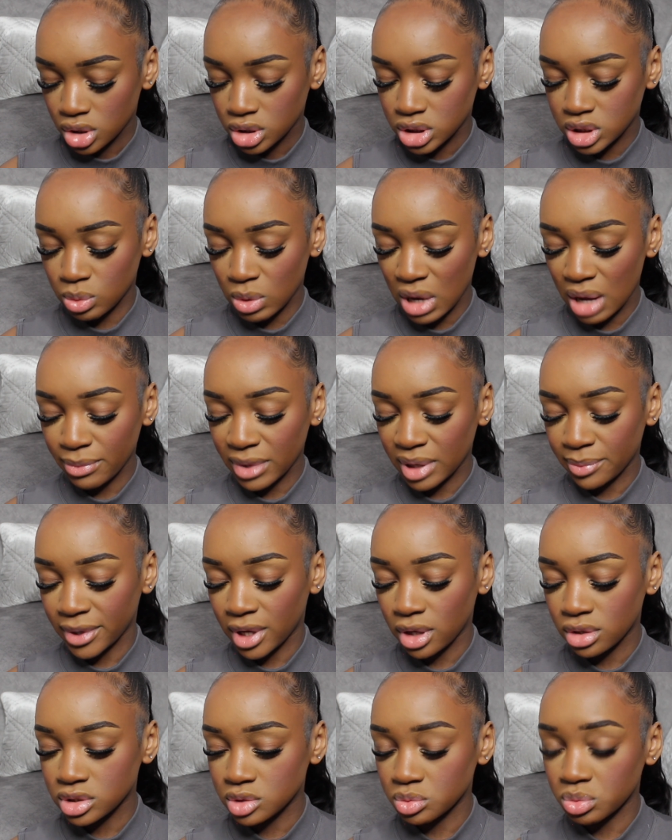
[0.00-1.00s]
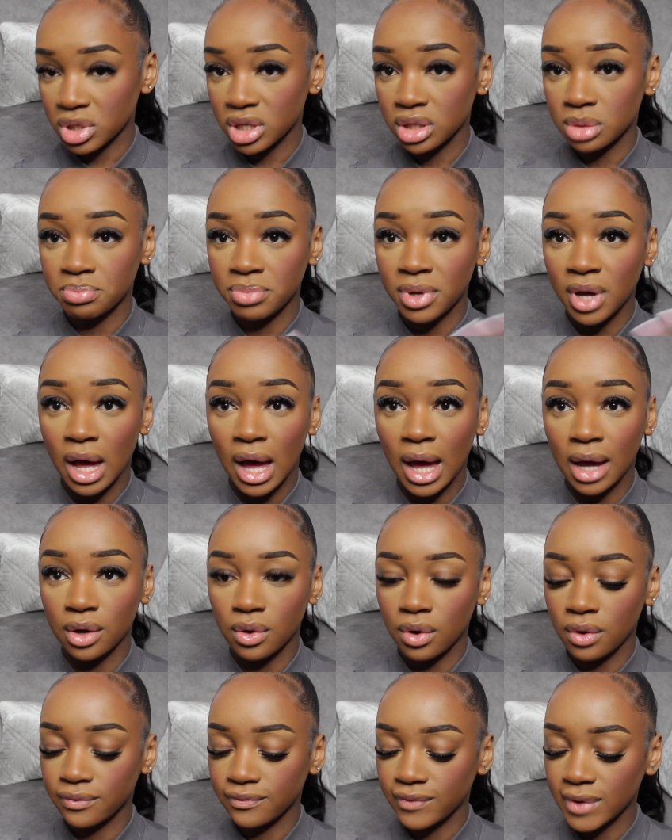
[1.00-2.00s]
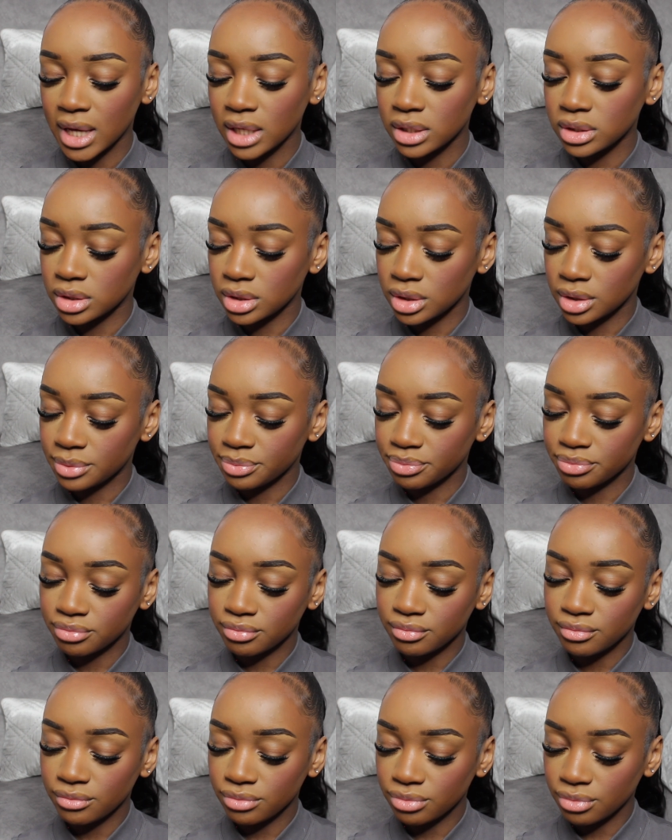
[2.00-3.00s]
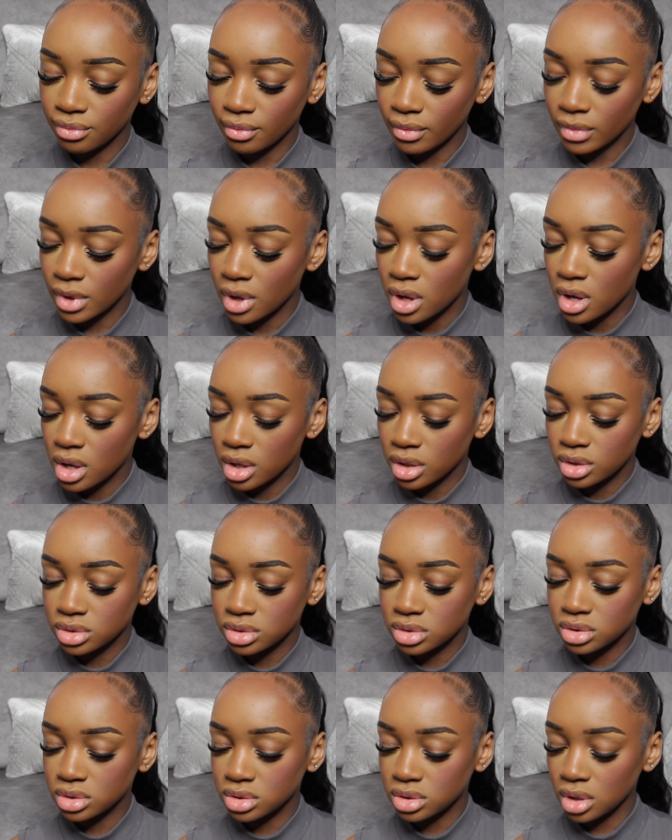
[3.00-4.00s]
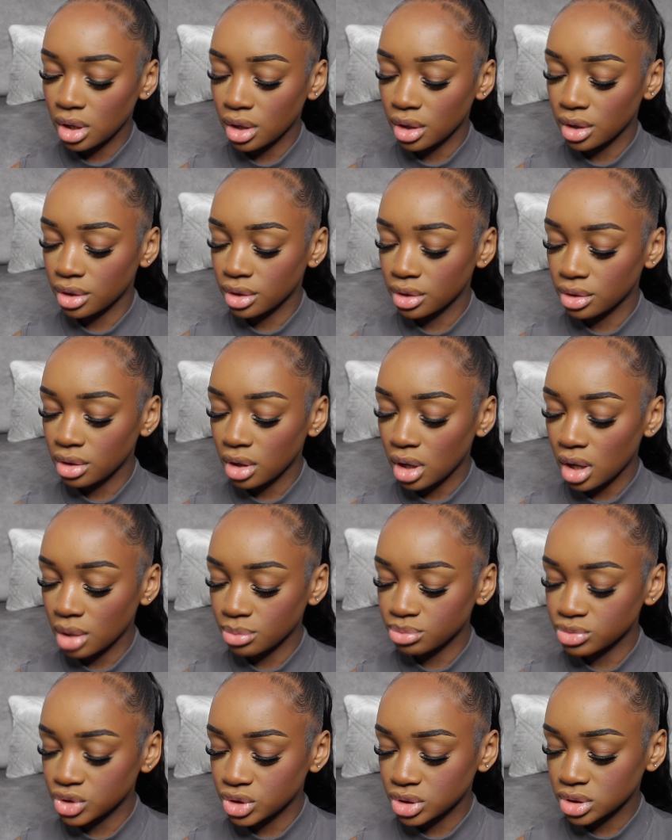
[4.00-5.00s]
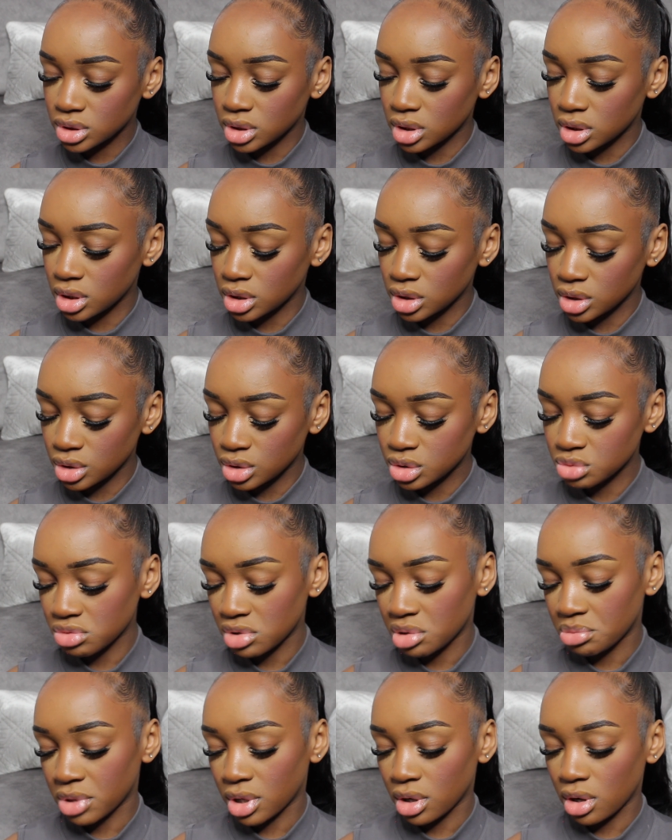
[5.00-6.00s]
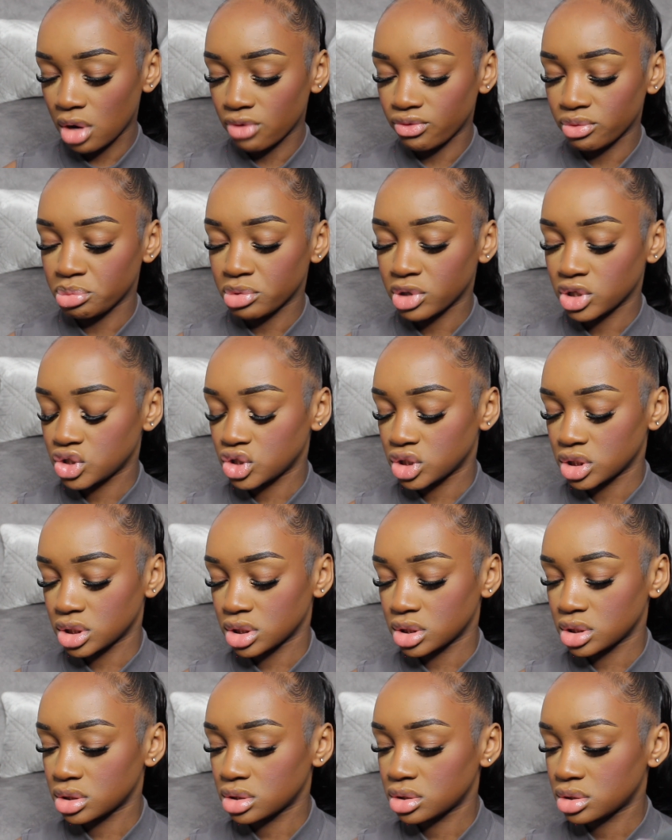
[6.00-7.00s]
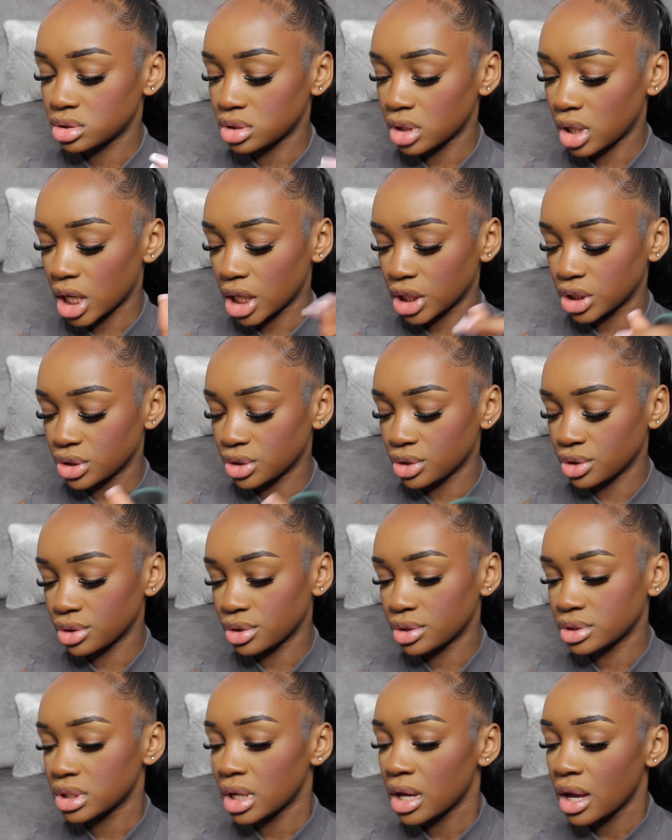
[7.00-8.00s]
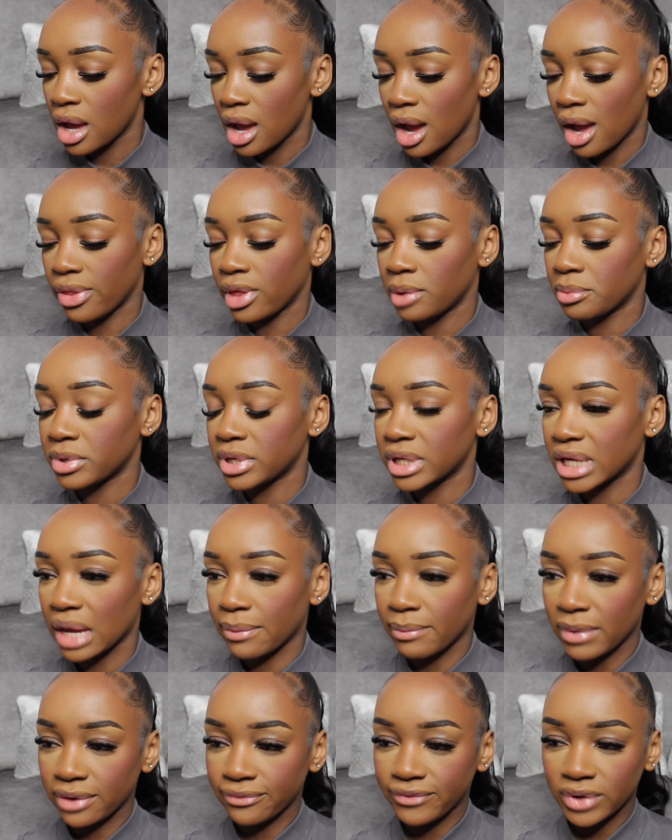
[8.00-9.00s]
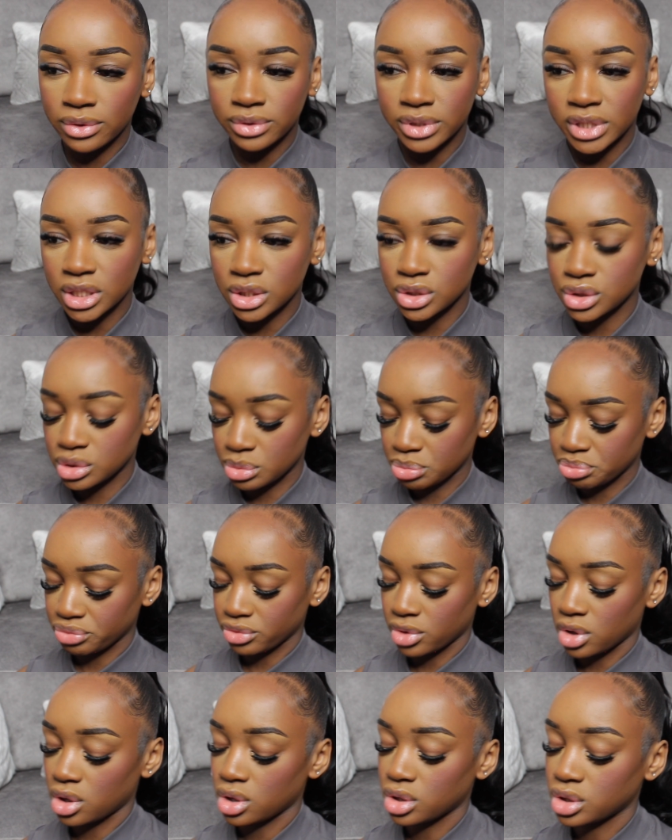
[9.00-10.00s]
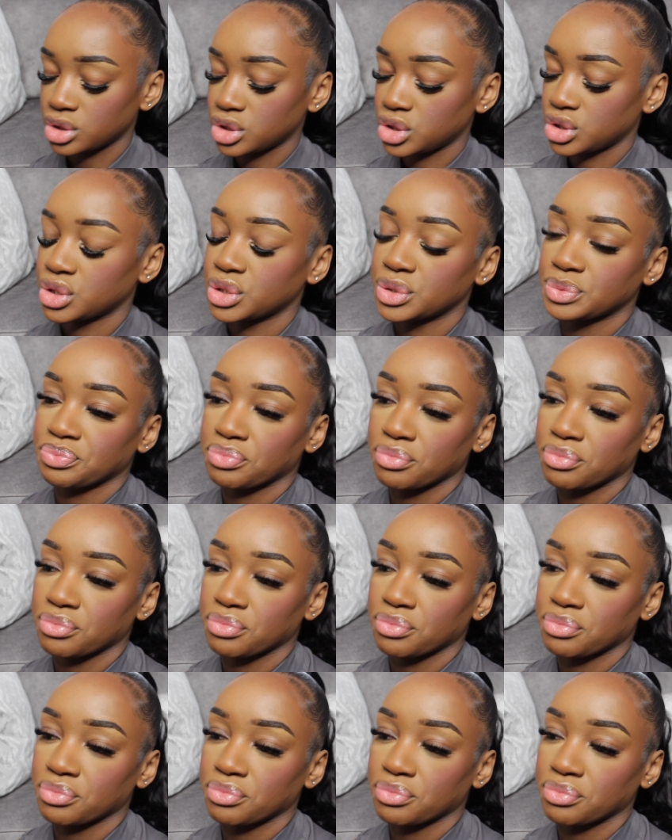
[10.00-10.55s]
to wipe my powder with, but I can't find it. So I'm just gonna use one of my other brushes that I use, and I'm gonna get my foundation brush